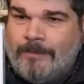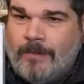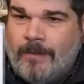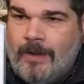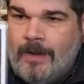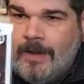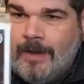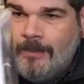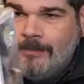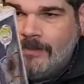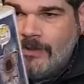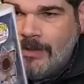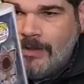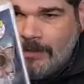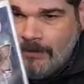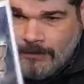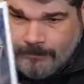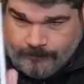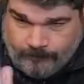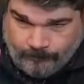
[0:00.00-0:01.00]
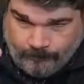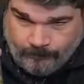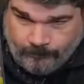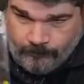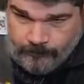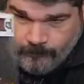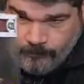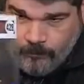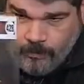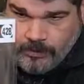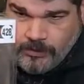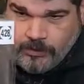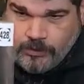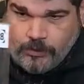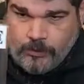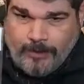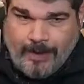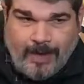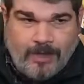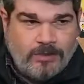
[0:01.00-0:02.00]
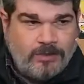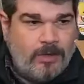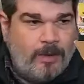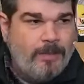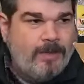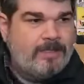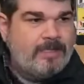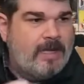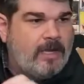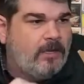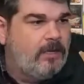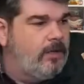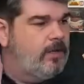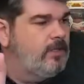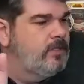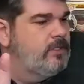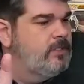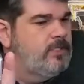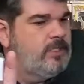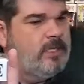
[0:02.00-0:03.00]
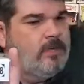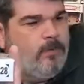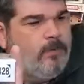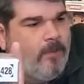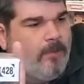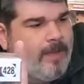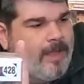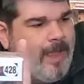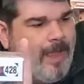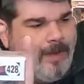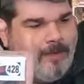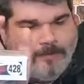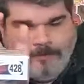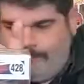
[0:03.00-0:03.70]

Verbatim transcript: Um, so that wasn't too bad. So I'm going to take a look and see what we got